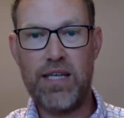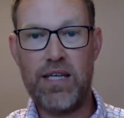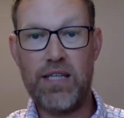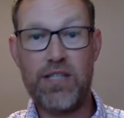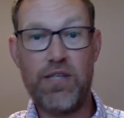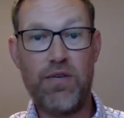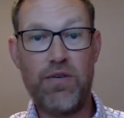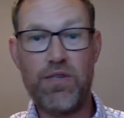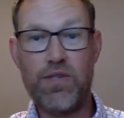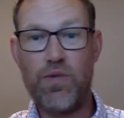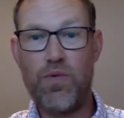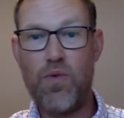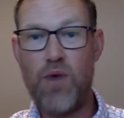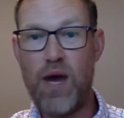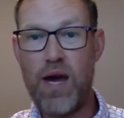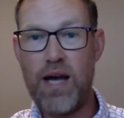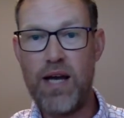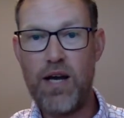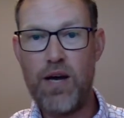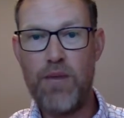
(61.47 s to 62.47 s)
And so it was a
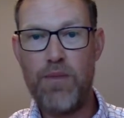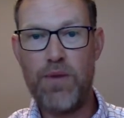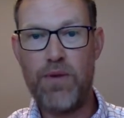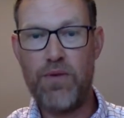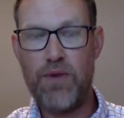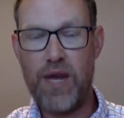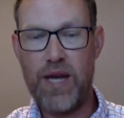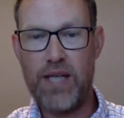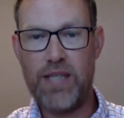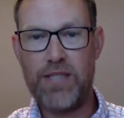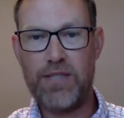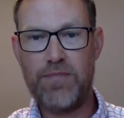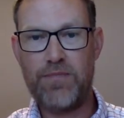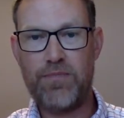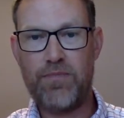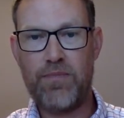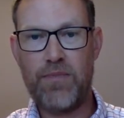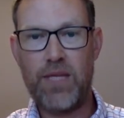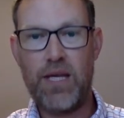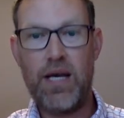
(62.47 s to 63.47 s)
wide open race.
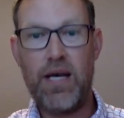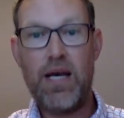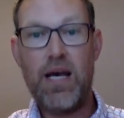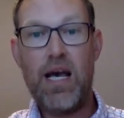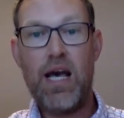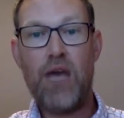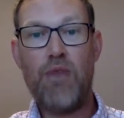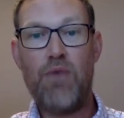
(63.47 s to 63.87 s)
And